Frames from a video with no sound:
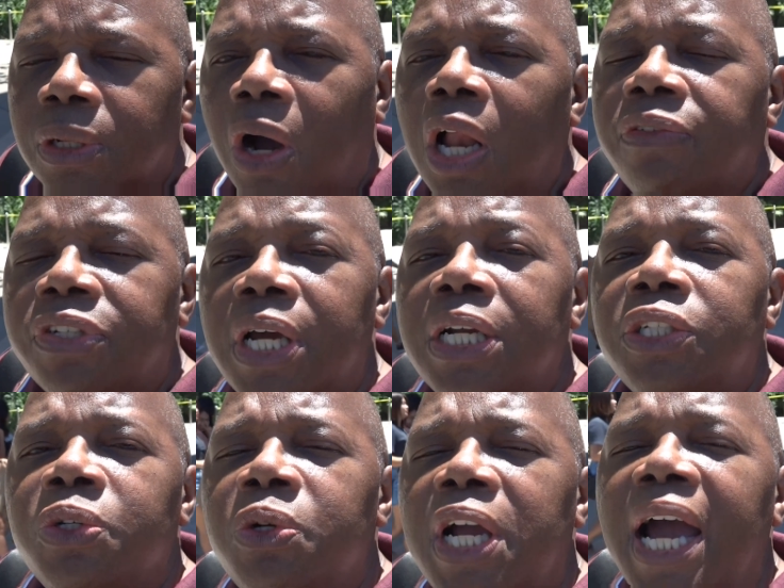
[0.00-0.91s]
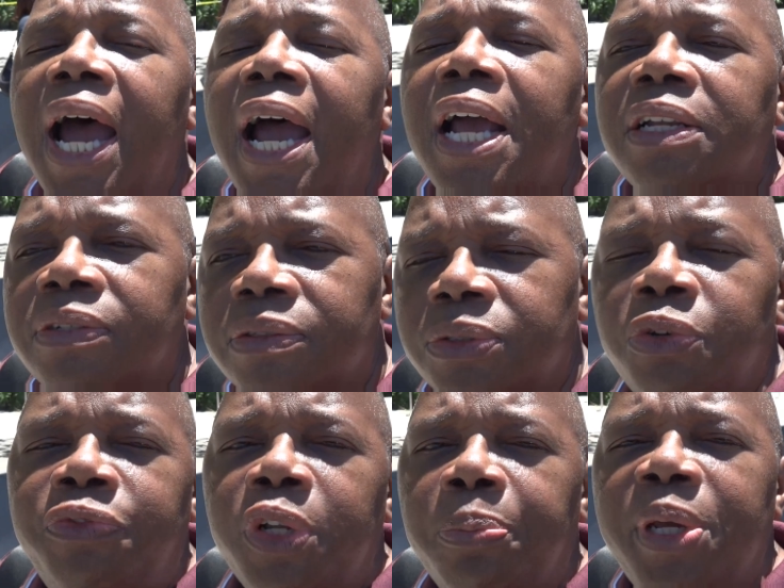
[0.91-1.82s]
All of a sudden,
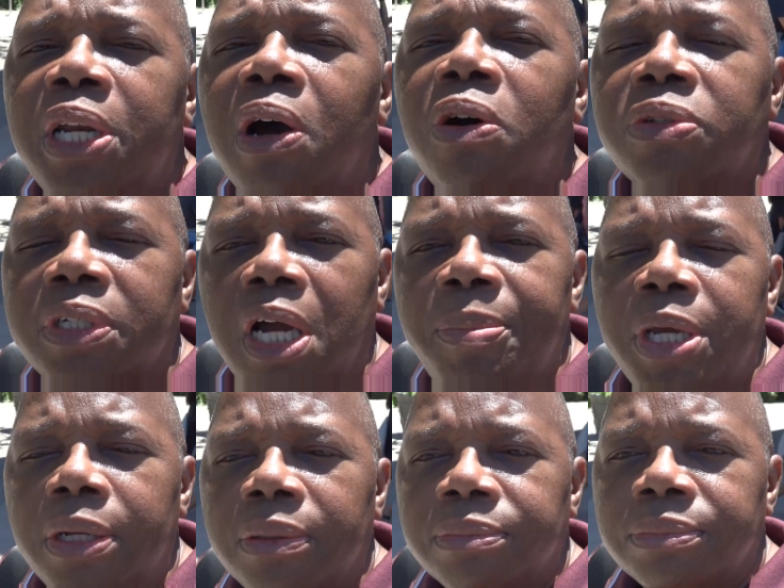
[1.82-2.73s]
two Filipinos come in.